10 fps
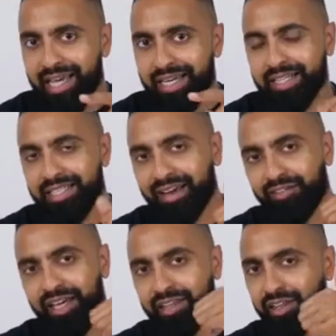then
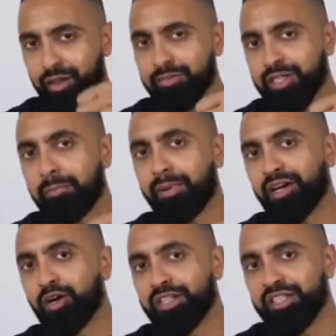definitely hit the thumbs up
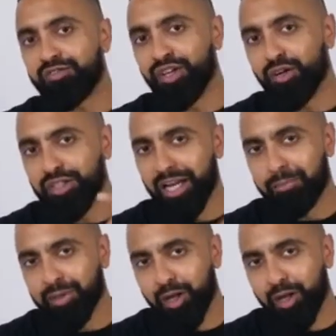button on this video to let me